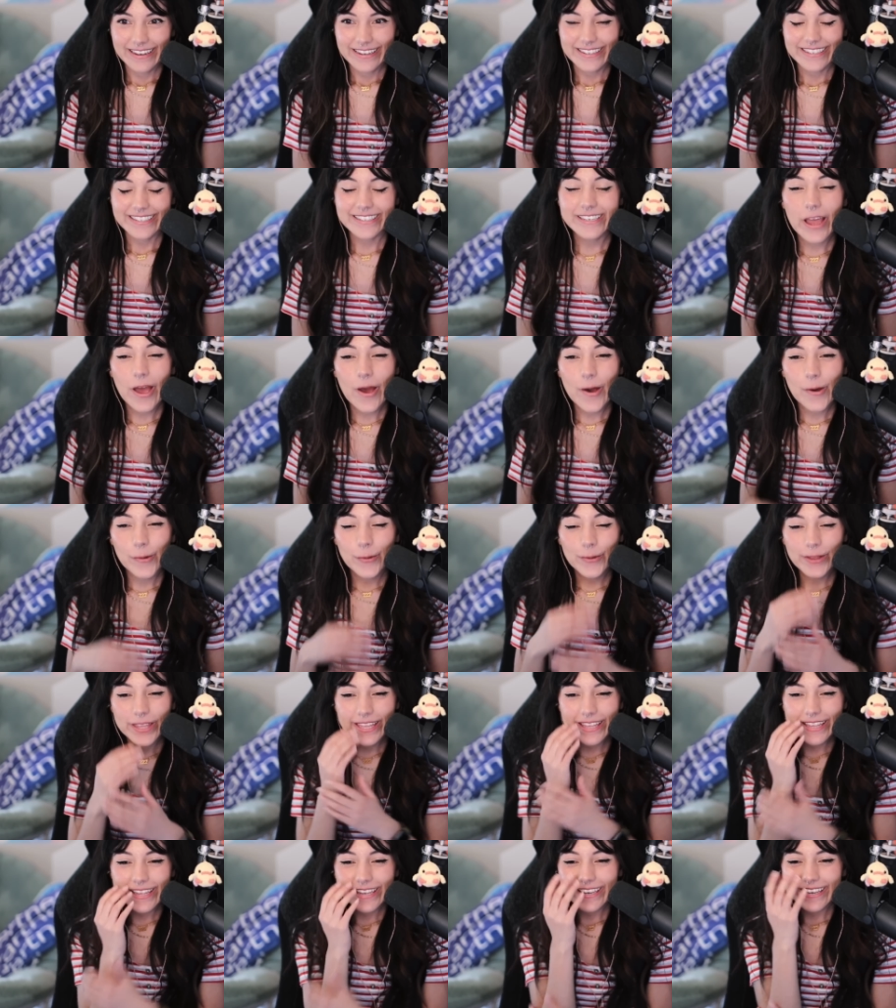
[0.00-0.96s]
No,
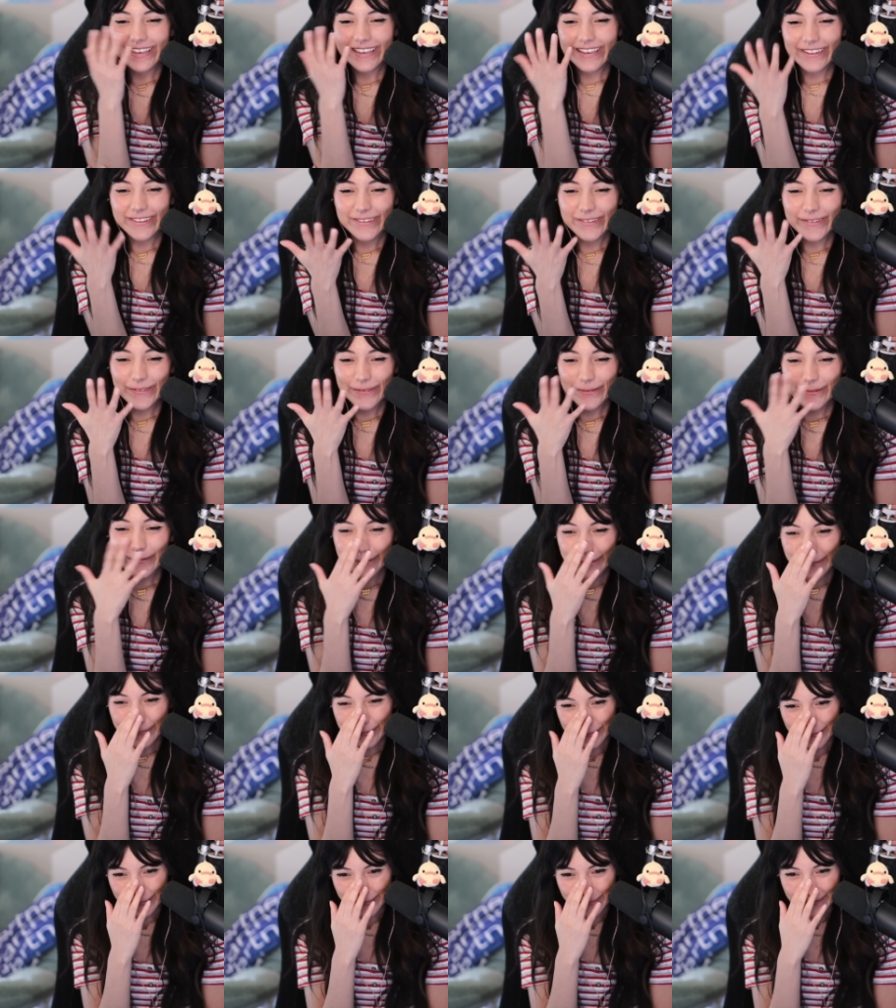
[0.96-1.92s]
he
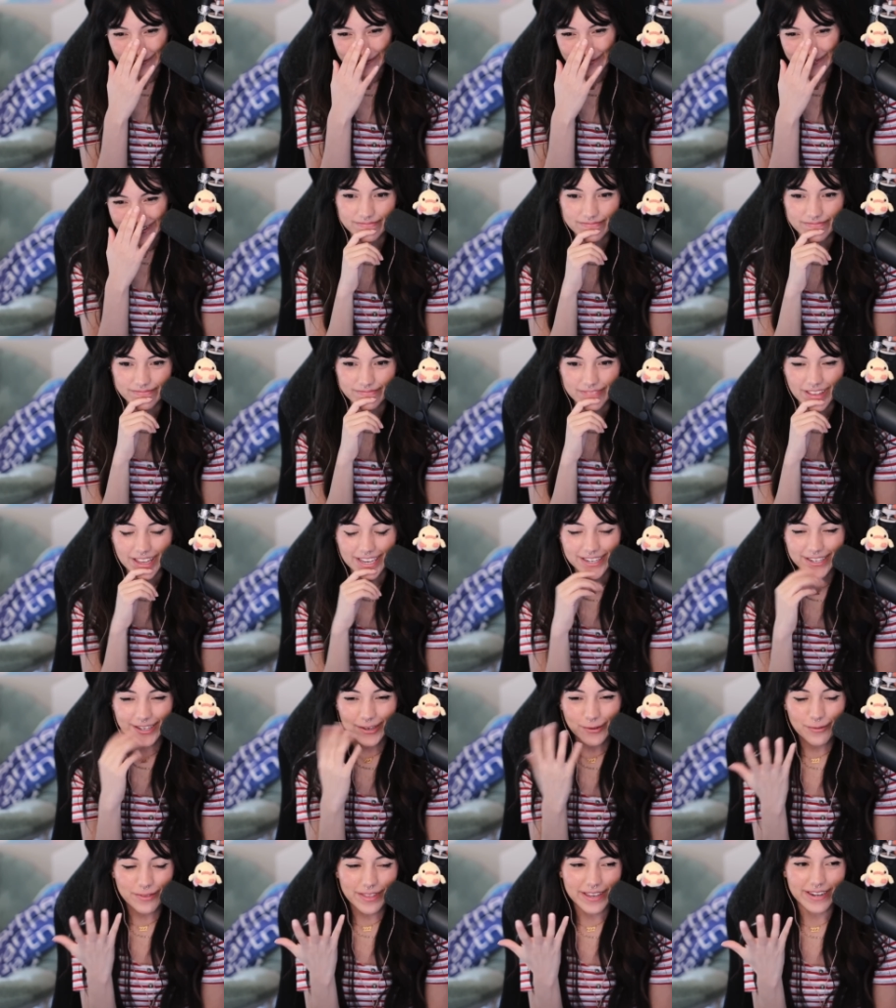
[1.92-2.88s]
knew. I
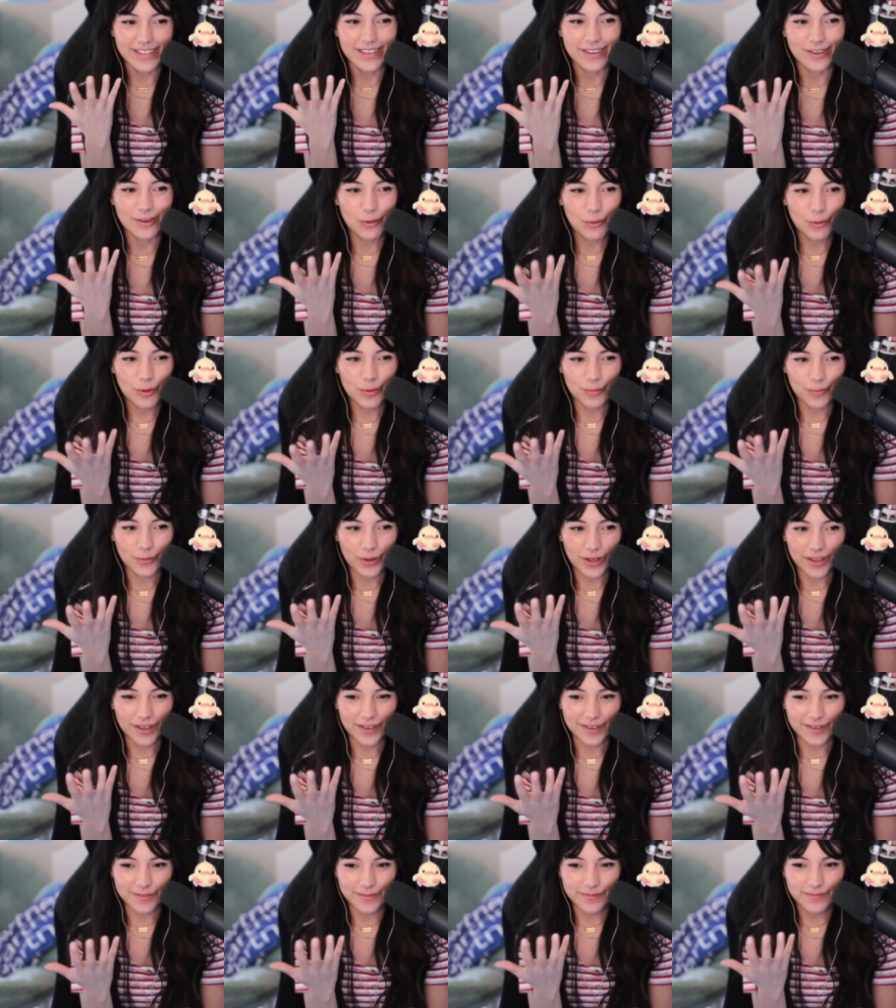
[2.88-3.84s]
knew that he knew him
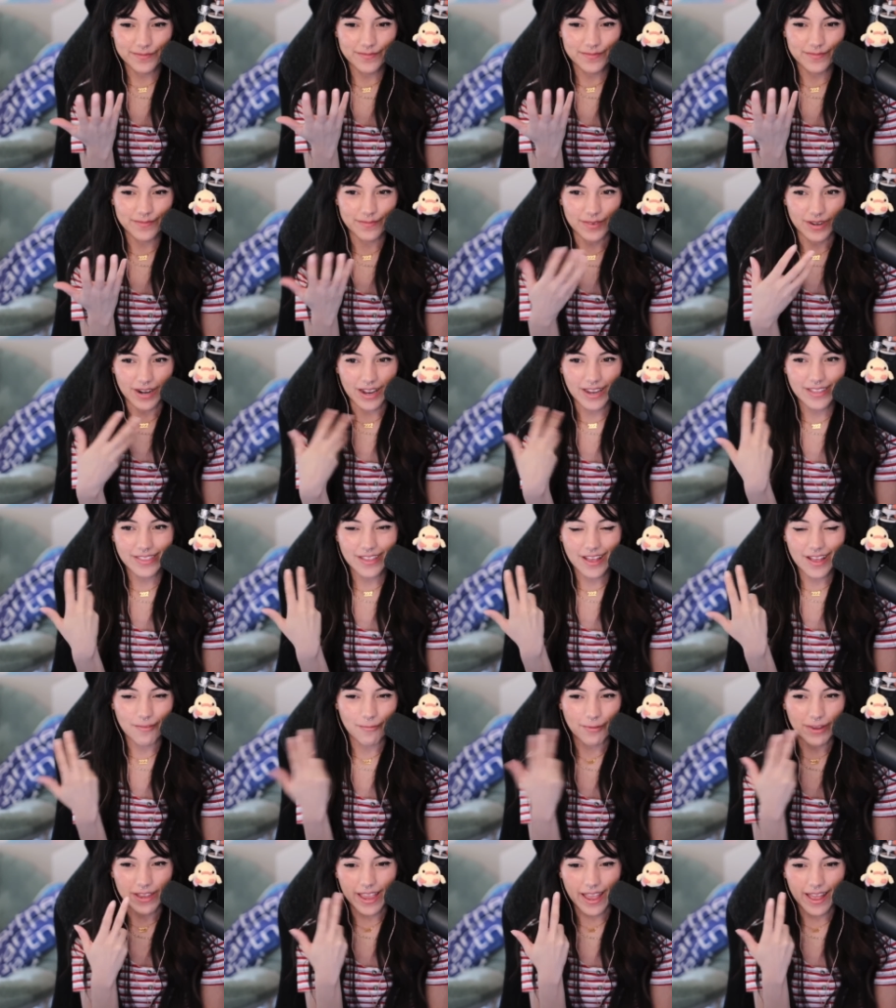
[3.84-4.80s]
well. But I
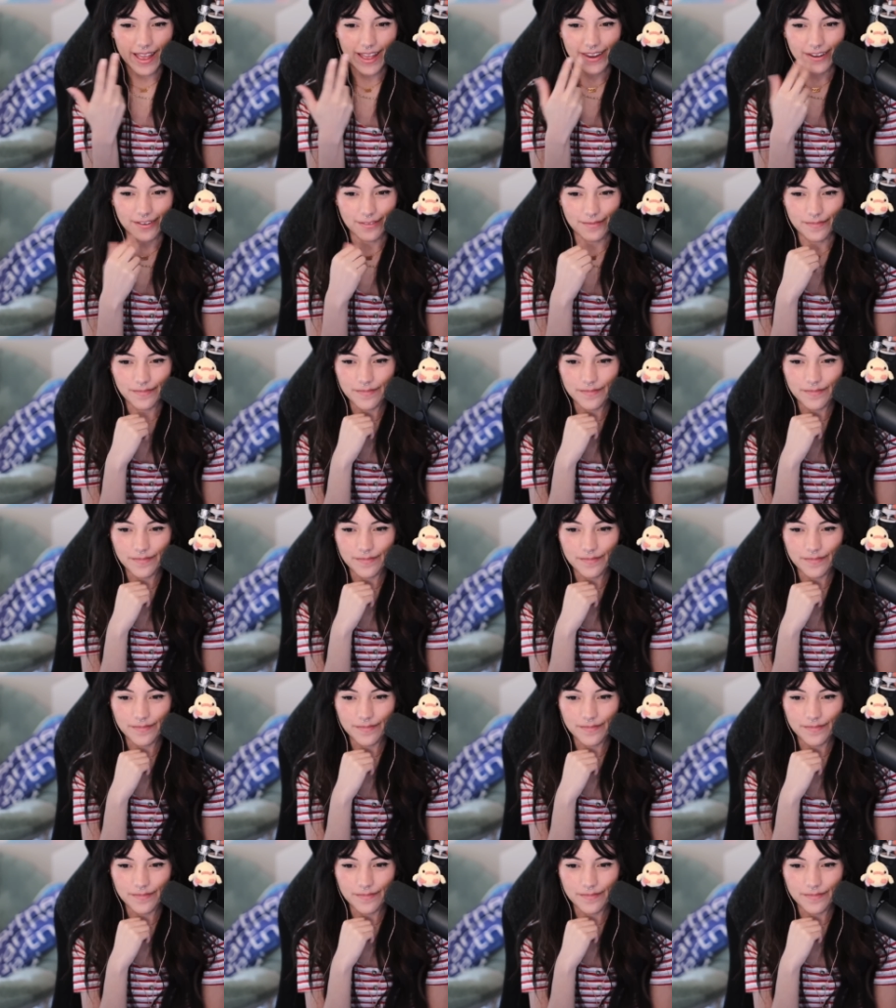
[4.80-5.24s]
thought we had him.